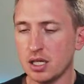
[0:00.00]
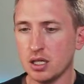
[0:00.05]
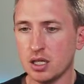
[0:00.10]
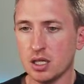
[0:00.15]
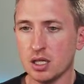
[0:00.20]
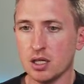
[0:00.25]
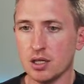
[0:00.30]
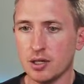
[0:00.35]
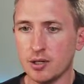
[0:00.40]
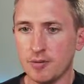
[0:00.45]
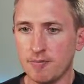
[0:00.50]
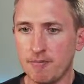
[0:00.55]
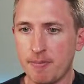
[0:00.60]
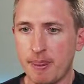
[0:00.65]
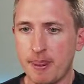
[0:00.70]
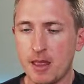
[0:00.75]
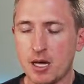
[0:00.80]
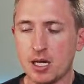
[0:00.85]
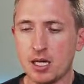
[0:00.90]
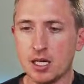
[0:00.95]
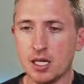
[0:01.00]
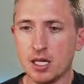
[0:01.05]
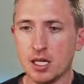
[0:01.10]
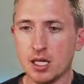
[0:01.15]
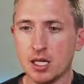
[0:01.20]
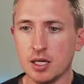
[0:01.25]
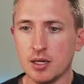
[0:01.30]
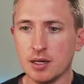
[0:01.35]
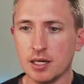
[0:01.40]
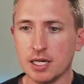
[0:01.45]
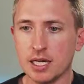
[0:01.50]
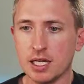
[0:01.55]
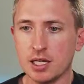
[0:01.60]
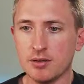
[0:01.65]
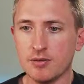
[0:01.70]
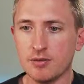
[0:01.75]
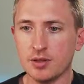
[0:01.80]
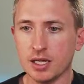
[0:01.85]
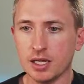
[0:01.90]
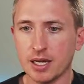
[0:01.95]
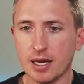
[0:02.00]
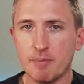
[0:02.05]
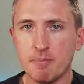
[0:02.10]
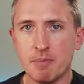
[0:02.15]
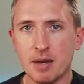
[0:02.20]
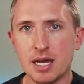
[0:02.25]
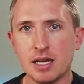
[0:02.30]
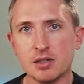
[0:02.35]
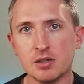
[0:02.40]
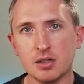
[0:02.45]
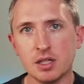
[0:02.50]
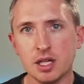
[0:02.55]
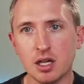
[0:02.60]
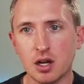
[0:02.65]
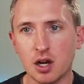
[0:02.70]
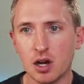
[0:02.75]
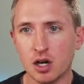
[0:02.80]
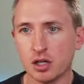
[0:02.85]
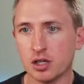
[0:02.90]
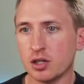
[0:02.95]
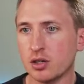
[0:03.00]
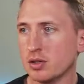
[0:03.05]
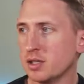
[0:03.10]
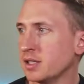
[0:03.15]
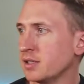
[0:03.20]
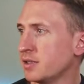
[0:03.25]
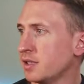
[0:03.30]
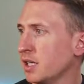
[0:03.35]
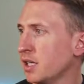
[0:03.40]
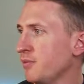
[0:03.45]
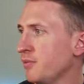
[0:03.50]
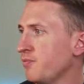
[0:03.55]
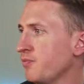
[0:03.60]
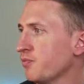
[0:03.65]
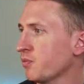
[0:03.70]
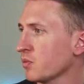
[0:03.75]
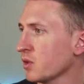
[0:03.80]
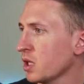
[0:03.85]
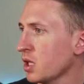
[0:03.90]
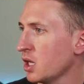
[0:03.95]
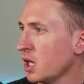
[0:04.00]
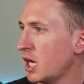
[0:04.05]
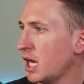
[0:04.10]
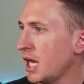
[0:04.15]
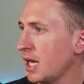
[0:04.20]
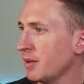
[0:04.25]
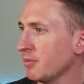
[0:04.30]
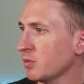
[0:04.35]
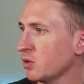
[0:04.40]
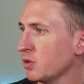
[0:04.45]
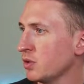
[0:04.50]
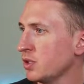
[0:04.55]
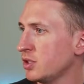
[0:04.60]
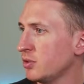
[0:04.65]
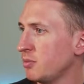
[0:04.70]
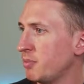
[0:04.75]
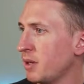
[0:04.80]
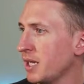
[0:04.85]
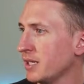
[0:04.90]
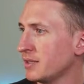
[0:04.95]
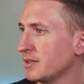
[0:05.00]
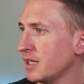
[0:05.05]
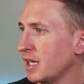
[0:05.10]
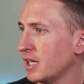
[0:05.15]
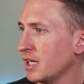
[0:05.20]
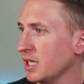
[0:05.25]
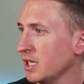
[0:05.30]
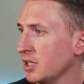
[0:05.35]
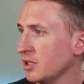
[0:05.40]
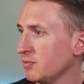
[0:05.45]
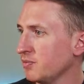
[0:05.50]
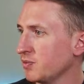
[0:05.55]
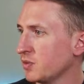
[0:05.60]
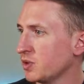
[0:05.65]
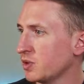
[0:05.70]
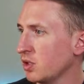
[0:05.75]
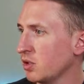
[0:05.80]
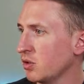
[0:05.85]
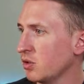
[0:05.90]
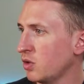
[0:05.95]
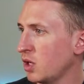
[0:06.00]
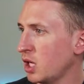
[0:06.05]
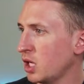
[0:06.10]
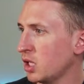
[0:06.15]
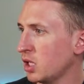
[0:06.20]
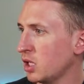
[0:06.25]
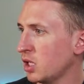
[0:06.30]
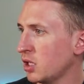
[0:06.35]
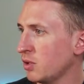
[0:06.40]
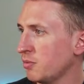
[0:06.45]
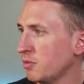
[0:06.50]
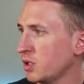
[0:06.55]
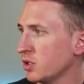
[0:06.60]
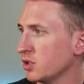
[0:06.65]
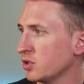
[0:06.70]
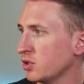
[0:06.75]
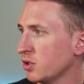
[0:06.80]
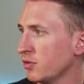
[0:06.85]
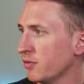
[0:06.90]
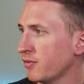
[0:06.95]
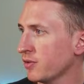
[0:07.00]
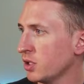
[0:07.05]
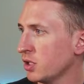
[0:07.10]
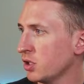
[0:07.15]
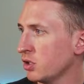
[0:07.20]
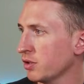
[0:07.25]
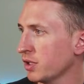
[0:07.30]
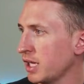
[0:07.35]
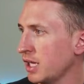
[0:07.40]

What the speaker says: than kind of like manually hard code this in, I'm going to paste that in. So so for the